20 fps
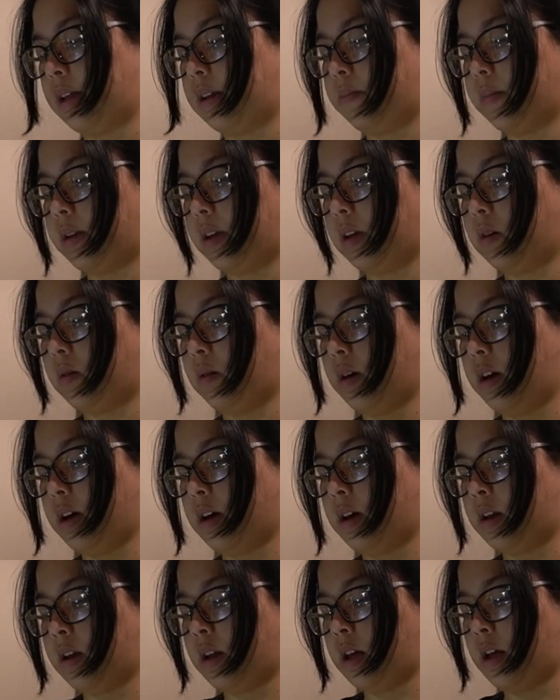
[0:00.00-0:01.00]
let me go
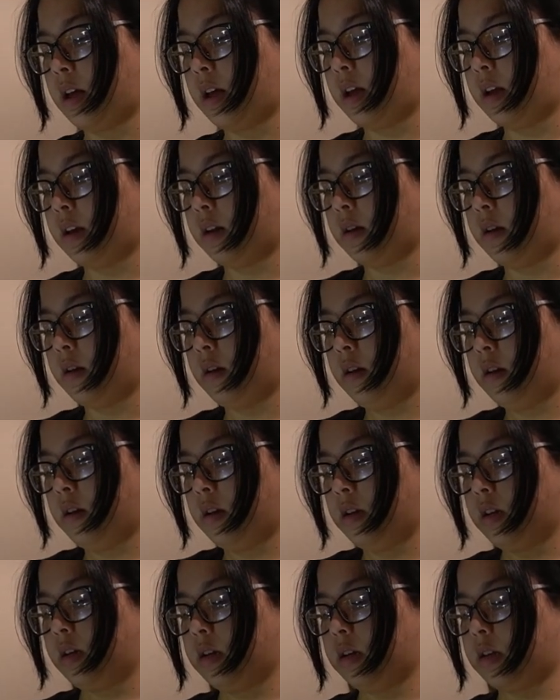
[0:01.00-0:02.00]
ahead and
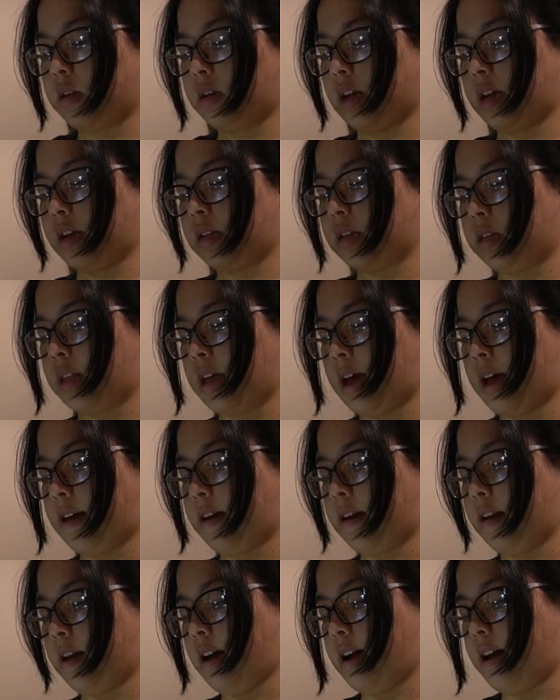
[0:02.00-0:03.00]
slice that
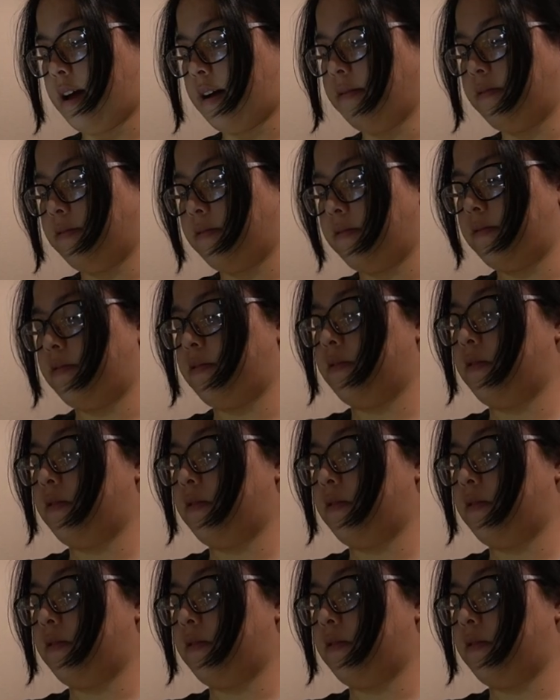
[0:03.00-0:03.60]
in half.